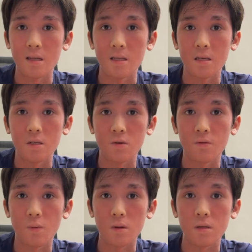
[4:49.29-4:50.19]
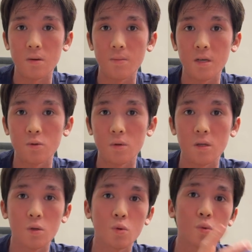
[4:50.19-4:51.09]
liters of water mixed with
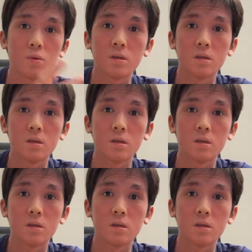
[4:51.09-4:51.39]
two